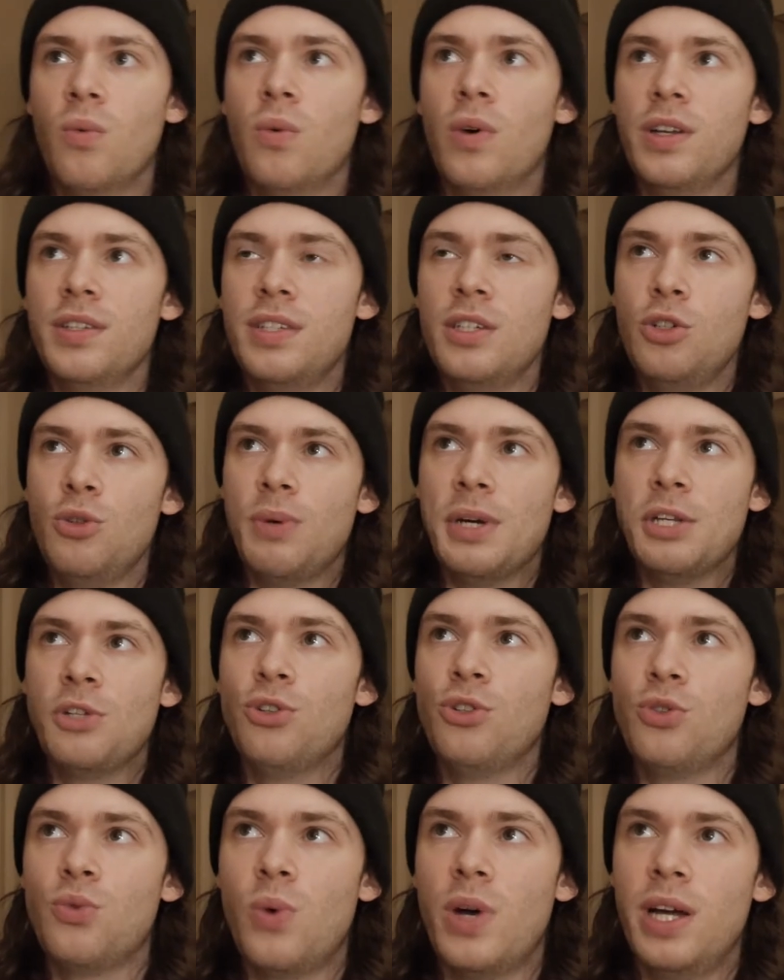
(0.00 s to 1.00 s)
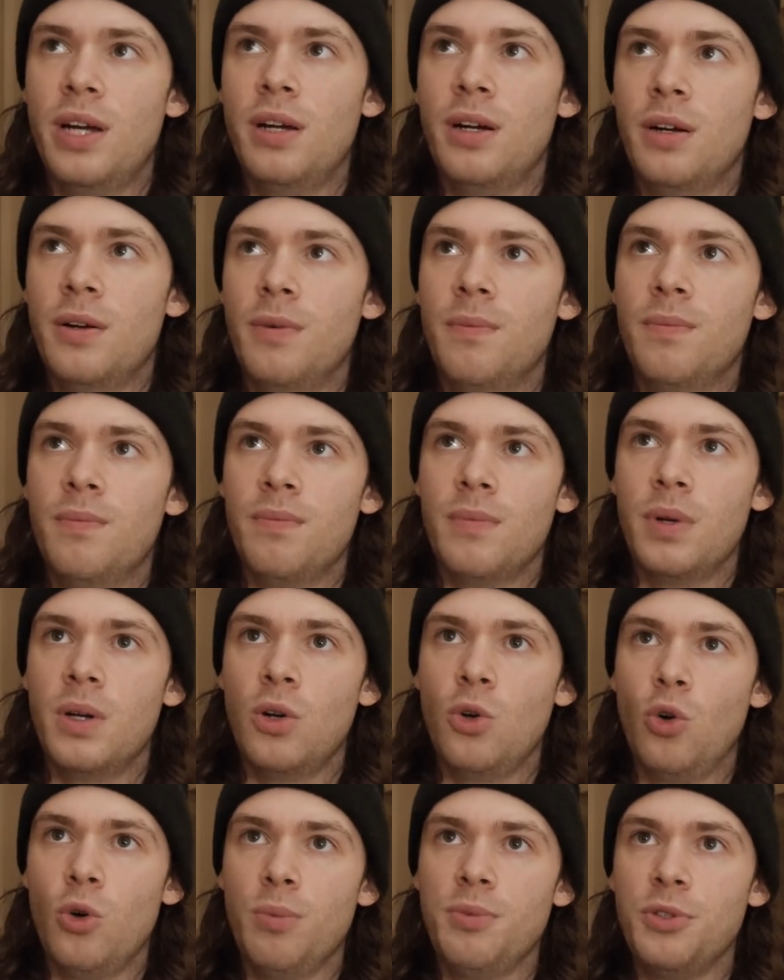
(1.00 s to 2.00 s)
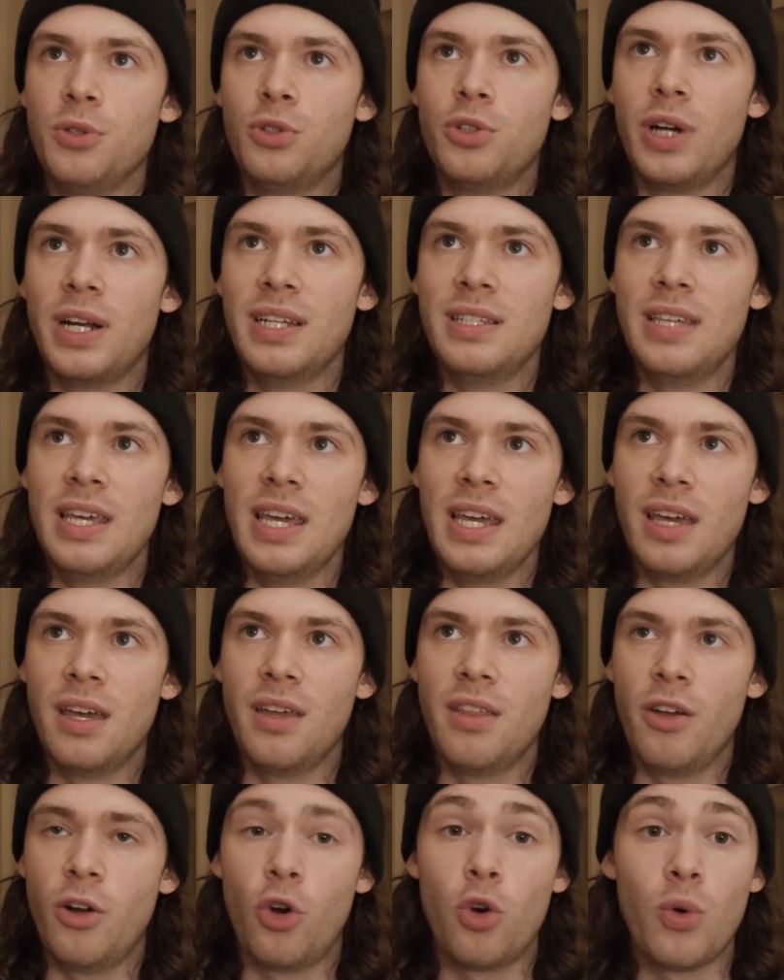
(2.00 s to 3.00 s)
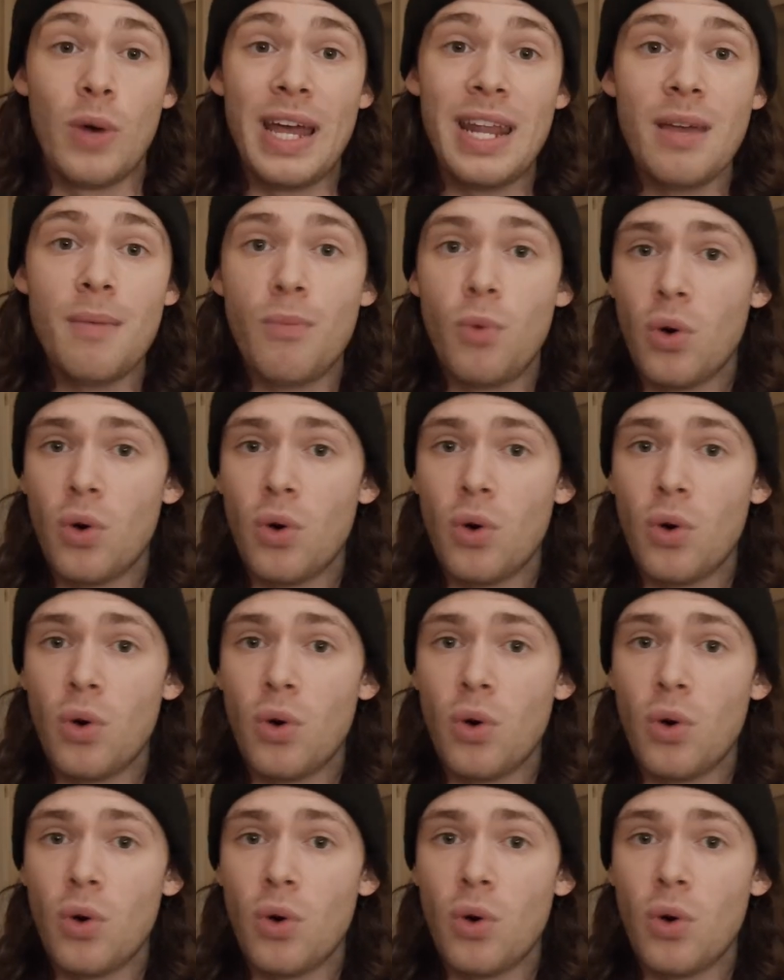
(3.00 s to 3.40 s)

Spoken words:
situations where groups will try to take the credit.